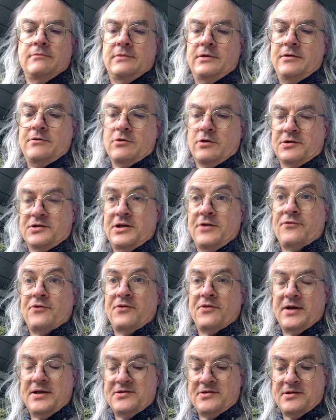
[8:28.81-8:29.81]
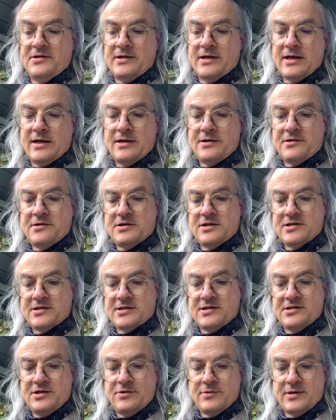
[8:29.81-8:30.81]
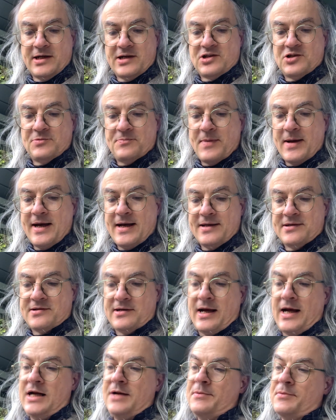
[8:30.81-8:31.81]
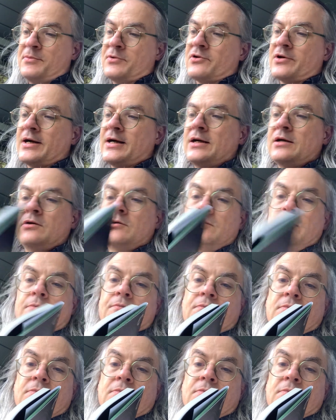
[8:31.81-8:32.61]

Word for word: you've got different things in there, just as you would expect. Enemy morale.